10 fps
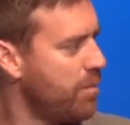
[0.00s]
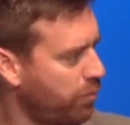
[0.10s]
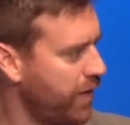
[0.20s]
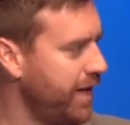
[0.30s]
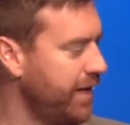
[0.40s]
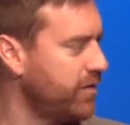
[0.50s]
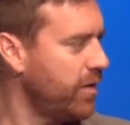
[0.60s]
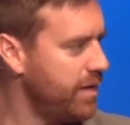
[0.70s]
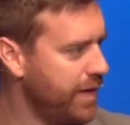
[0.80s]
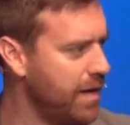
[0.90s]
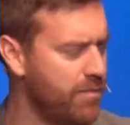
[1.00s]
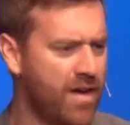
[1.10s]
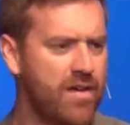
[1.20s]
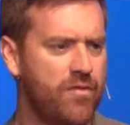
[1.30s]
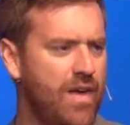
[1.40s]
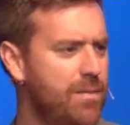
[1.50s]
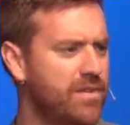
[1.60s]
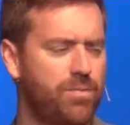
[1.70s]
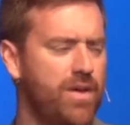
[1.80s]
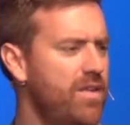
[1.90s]
printing, and so he became
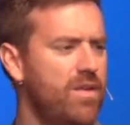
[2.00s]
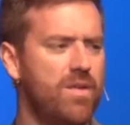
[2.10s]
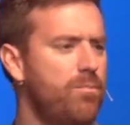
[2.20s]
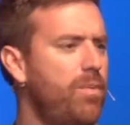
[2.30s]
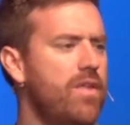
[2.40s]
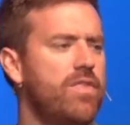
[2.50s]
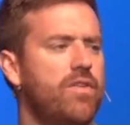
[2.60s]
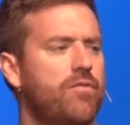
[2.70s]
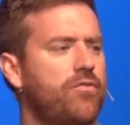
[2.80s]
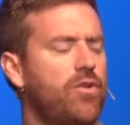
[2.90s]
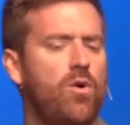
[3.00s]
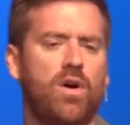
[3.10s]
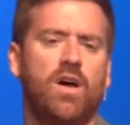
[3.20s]
famous. But the